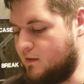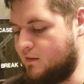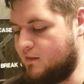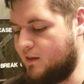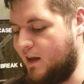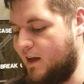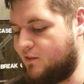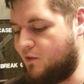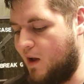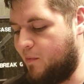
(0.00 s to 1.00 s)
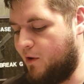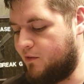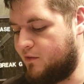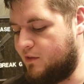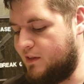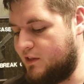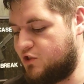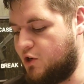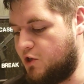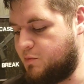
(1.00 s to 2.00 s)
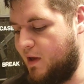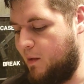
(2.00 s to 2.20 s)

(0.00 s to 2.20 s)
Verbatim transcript: This is the guy's grandpa's discharge